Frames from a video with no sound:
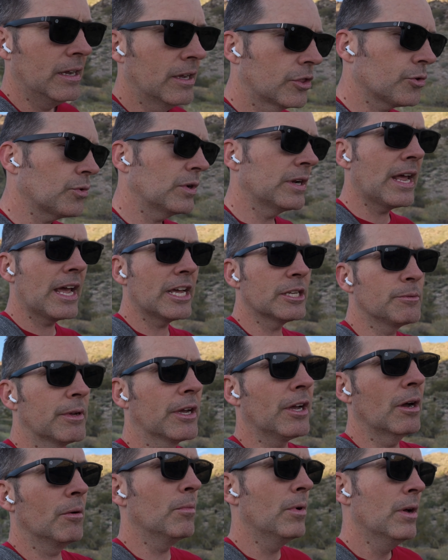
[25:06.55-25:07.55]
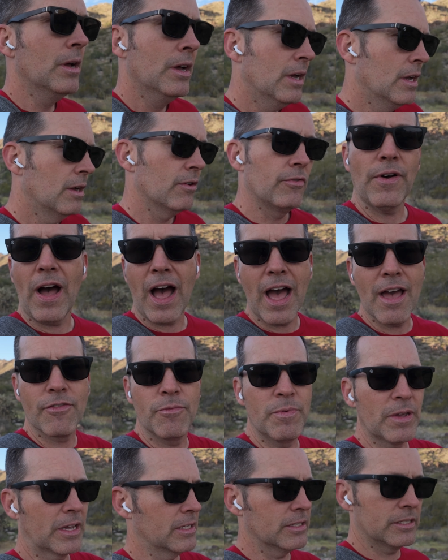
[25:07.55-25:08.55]
3 days become
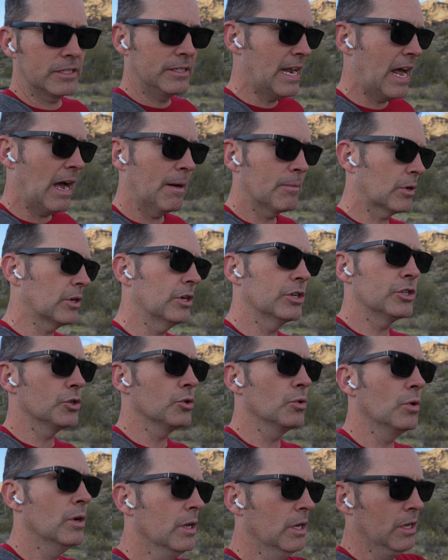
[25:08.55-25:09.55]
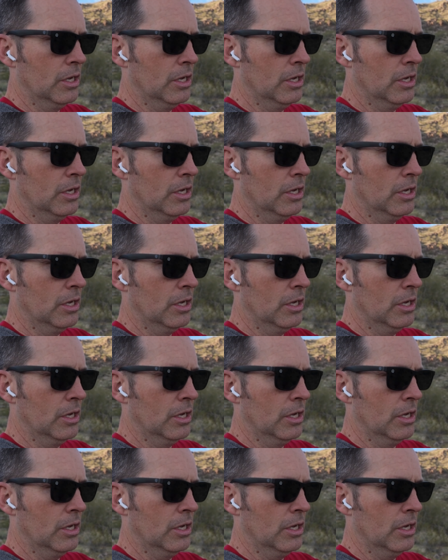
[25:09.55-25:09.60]
5 because now I'm gonna do